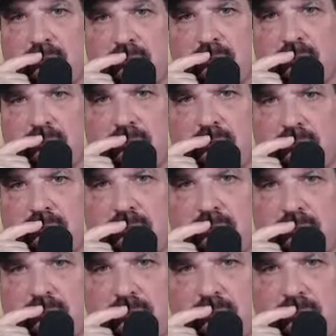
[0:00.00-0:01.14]

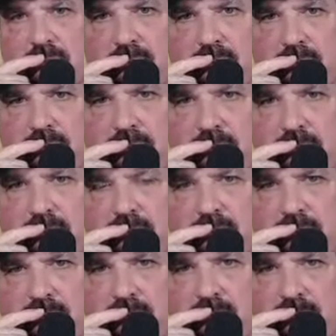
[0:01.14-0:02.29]

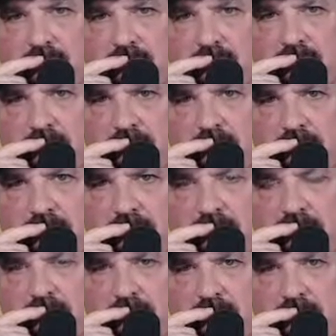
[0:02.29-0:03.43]

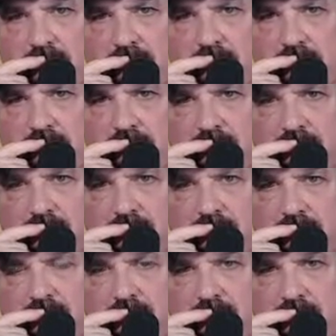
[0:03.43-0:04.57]

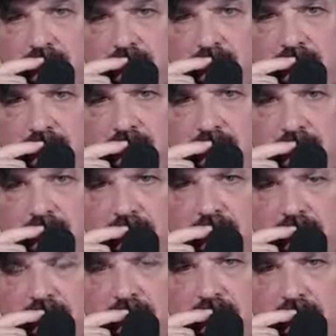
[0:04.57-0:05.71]

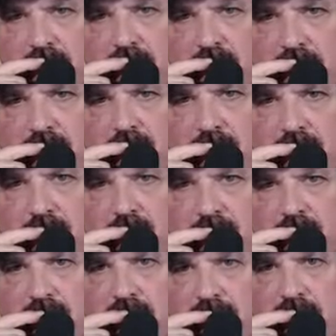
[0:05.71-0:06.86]

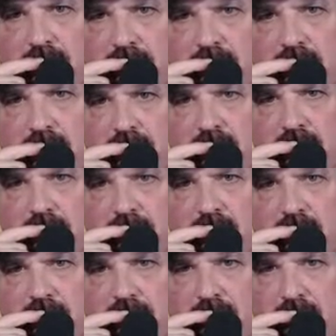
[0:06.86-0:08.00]
(silent)